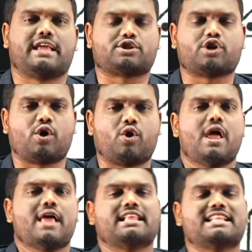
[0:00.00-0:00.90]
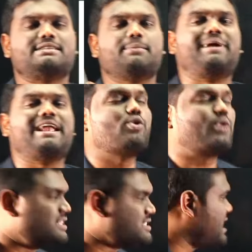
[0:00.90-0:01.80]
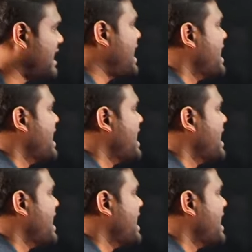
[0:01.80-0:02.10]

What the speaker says: Yes or no? Then simply you can say